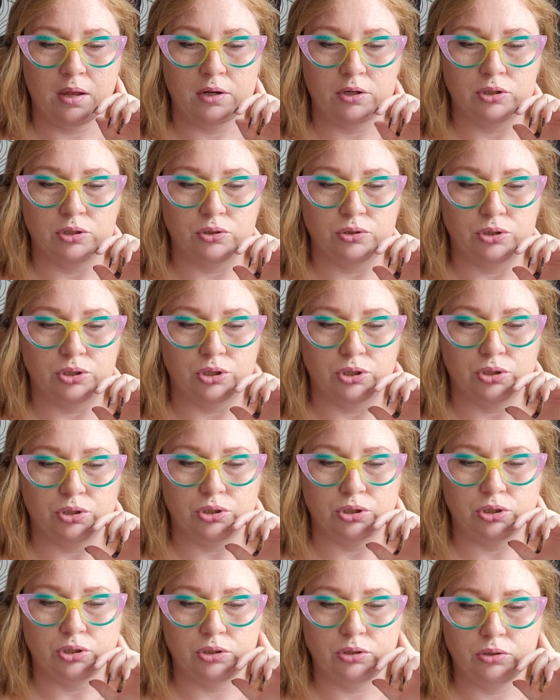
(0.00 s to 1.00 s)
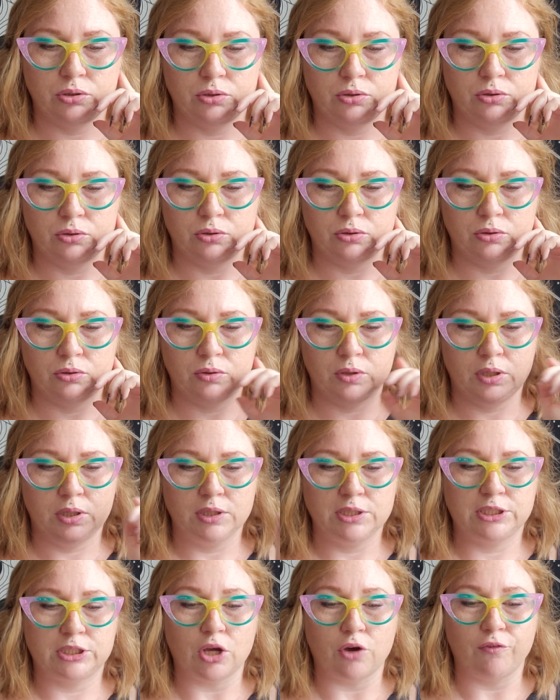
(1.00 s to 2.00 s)
Do, do, do, do, do.
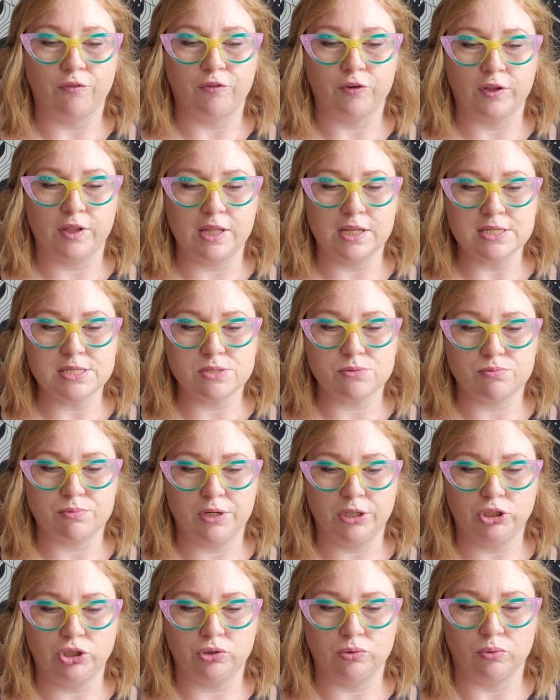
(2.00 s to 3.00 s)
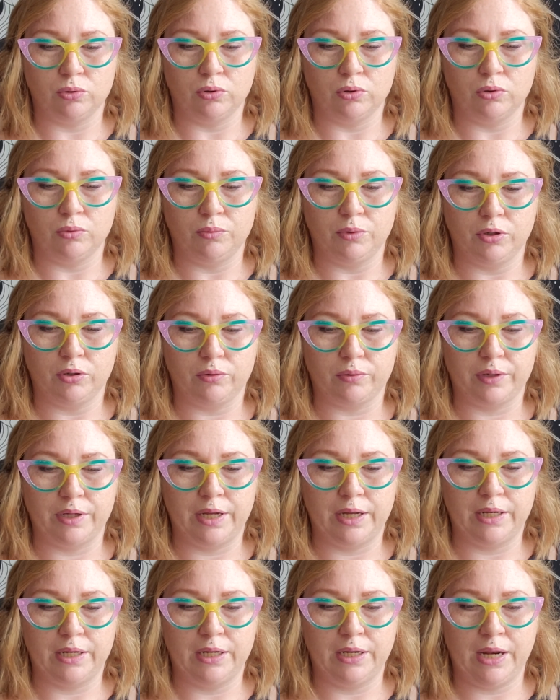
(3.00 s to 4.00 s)
So for this ritual, we'll
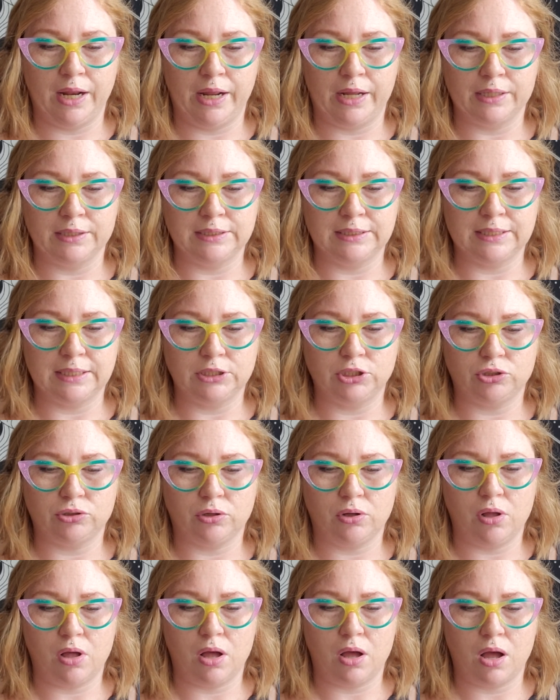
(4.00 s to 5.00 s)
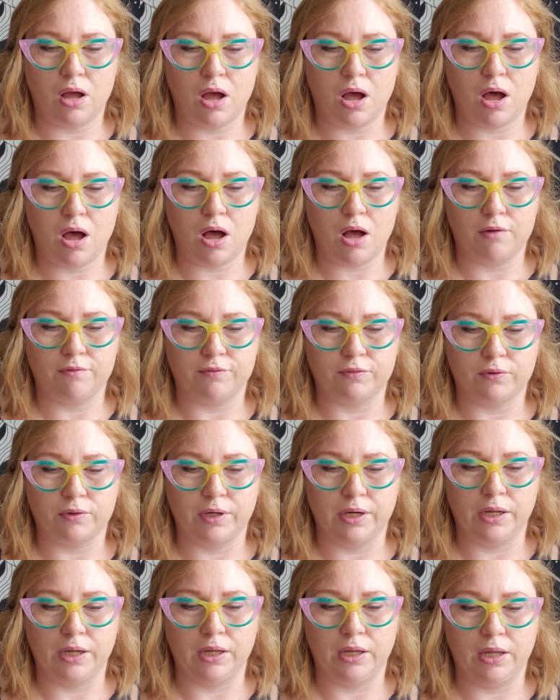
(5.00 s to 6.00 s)
create an ancestral
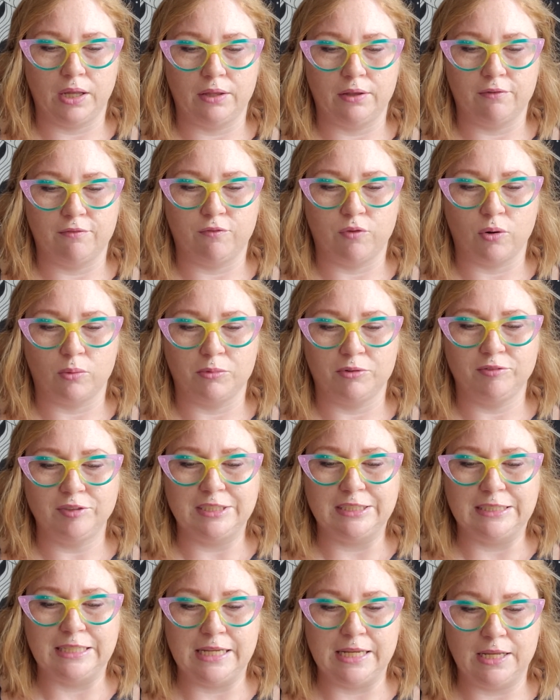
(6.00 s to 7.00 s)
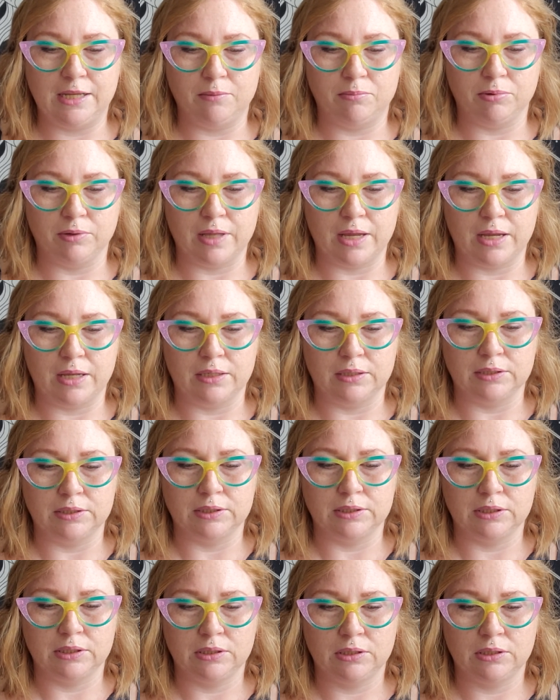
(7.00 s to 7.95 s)
offering in the form of a tea blend.